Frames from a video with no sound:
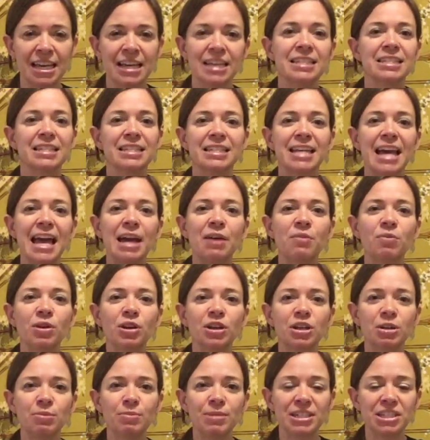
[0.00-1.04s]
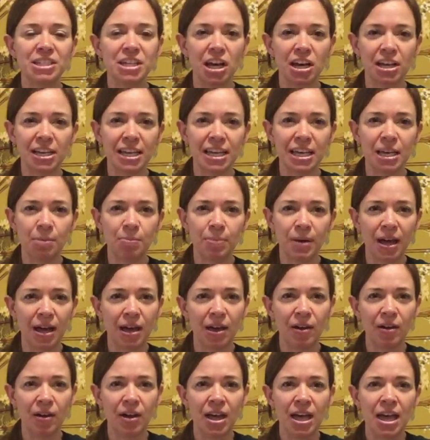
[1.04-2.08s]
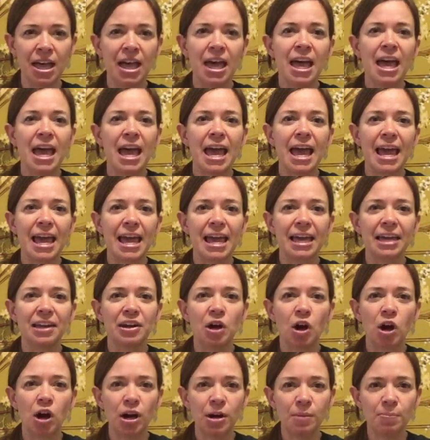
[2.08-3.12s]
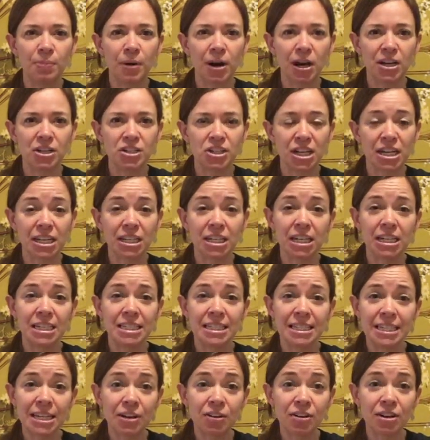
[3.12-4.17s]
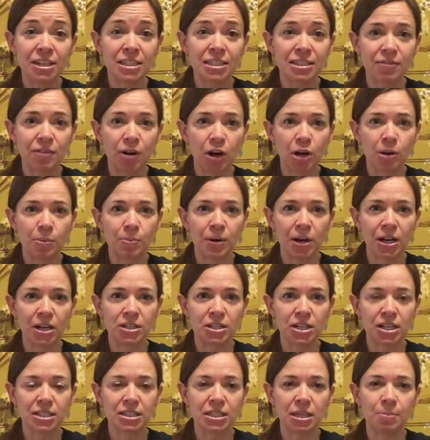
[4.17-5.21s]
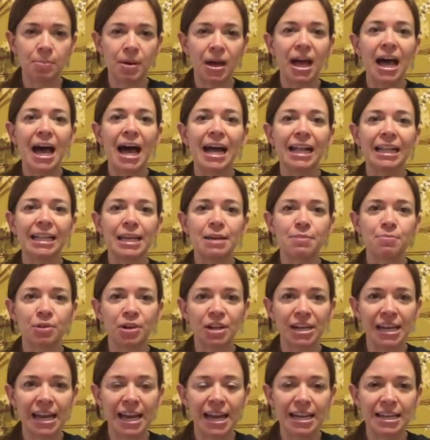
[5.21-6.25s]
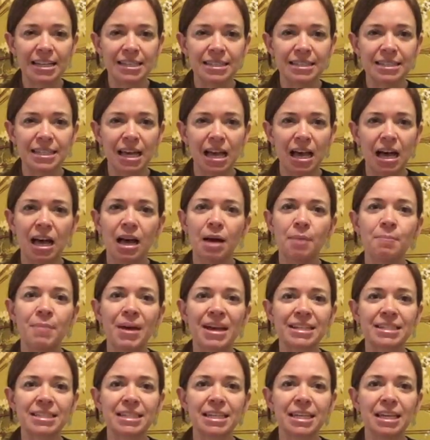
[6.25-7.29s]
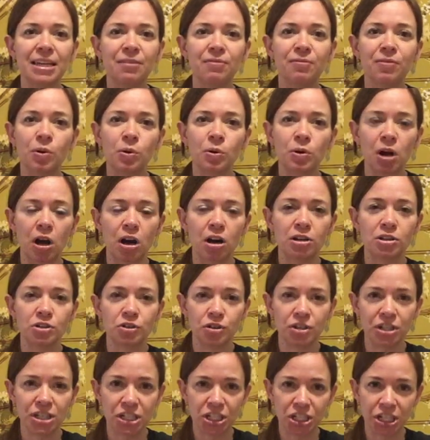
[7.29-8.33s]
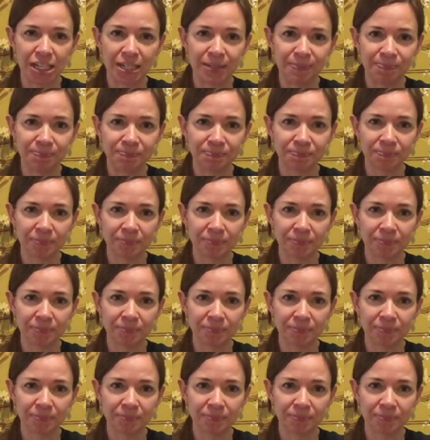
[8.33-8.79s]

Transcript: Today we're going to be talking about an art project and series of art projects about Alebrijes, a Mexican folk art tradition.